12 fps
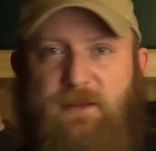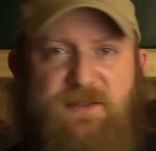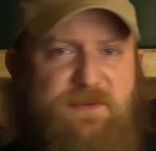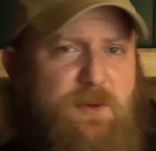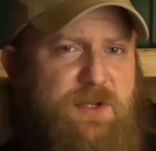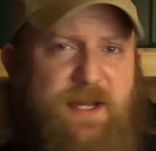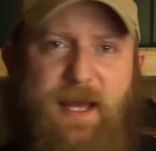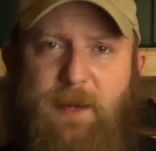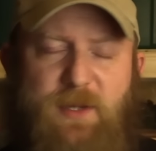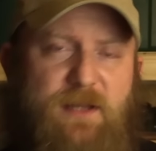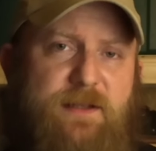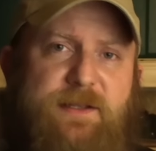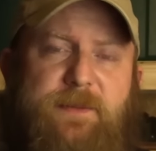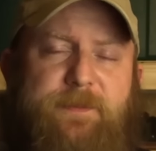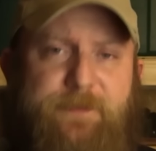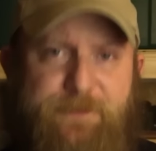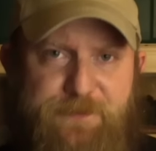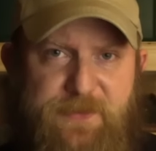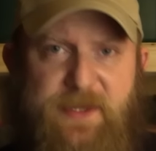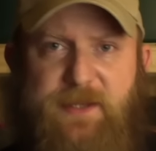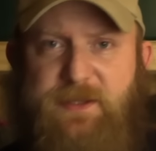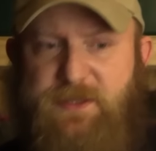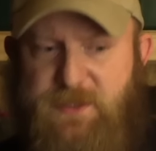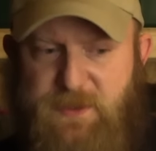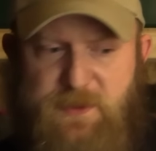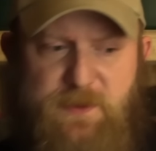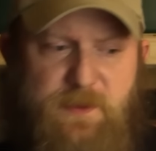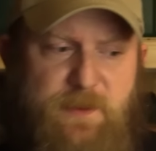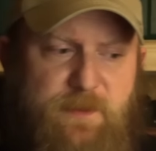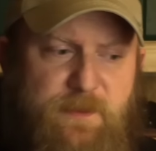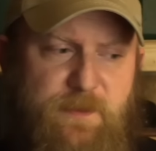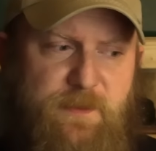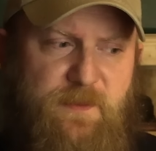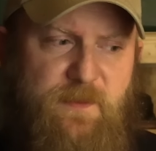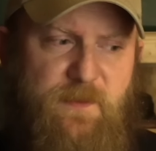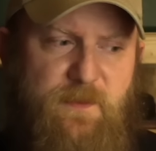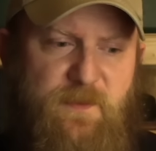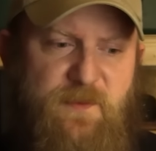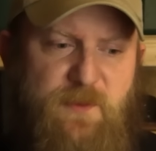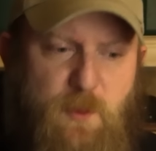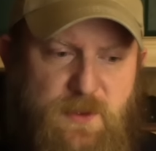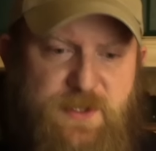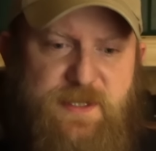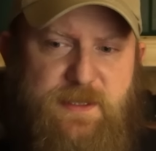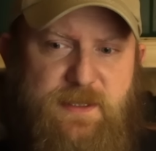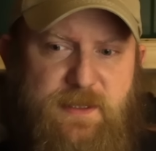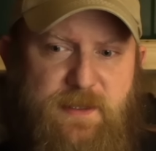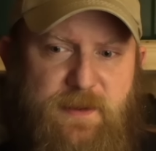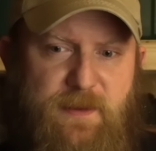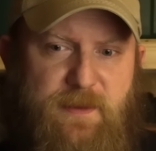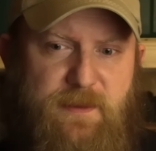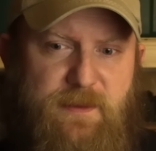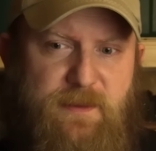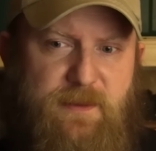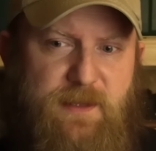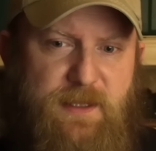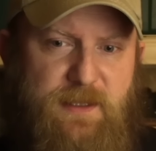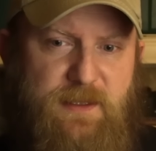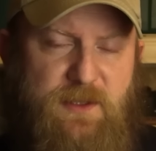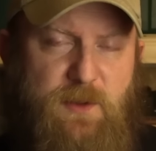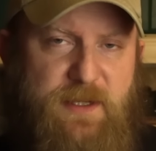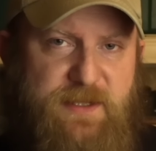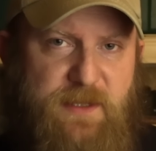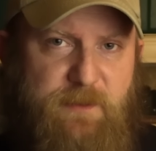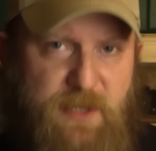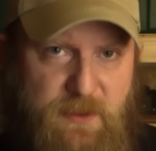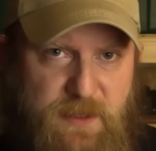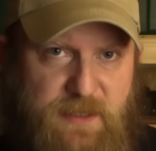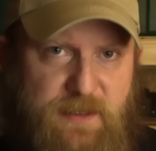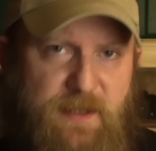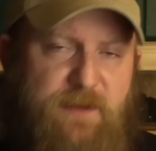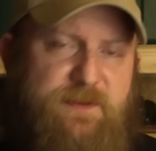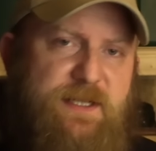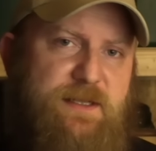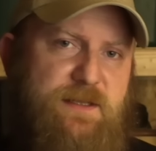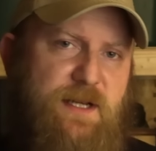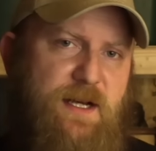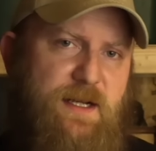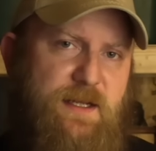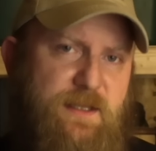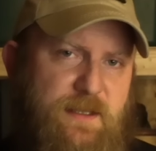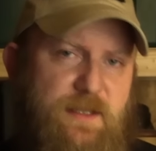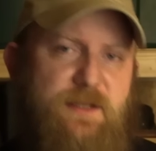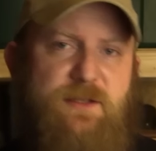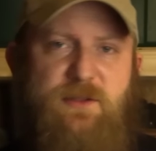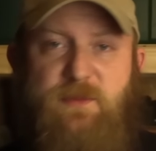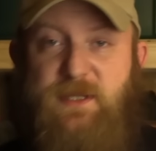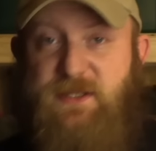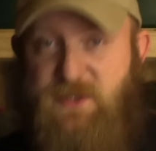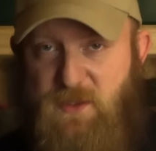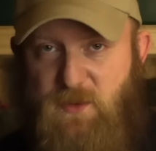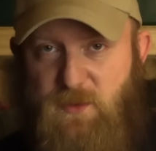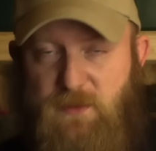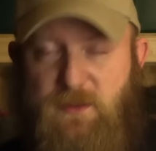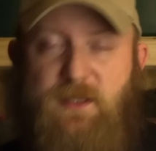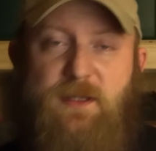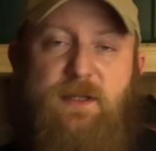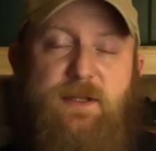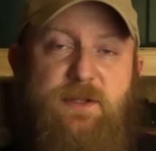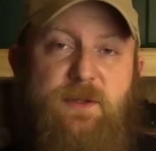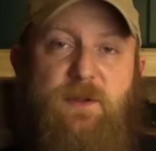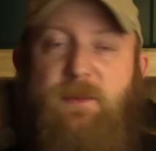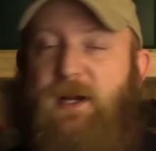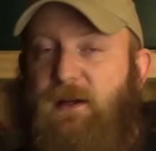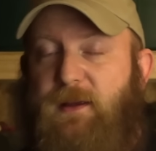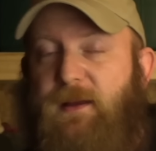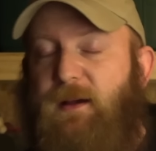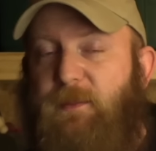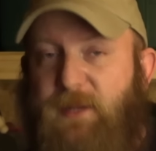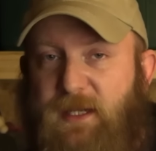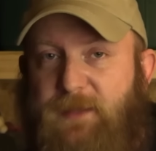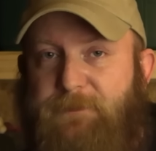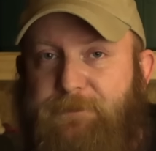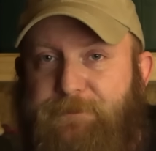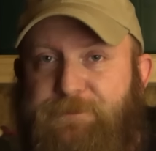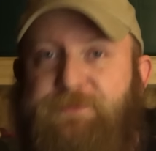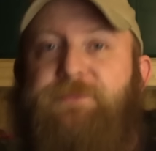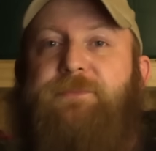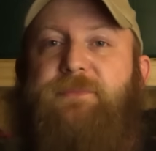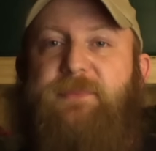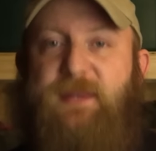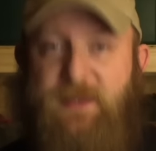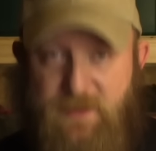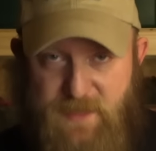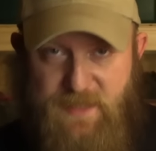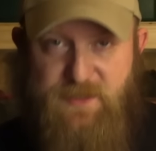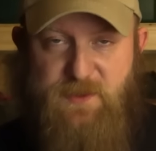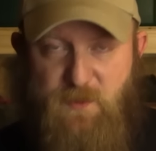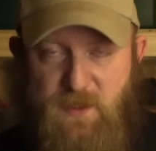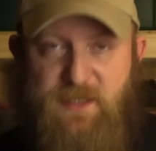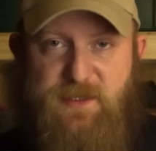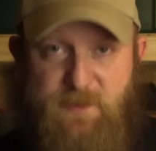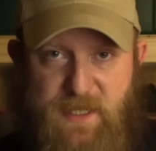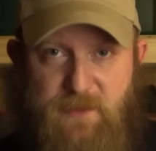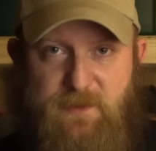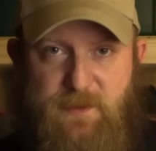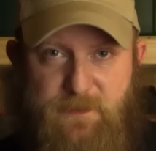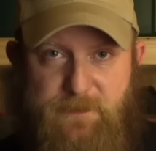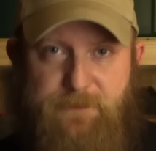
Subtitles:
It's forced capitalism. To force the U.S. component of TikTok to be sold to an American company. That's what it's about.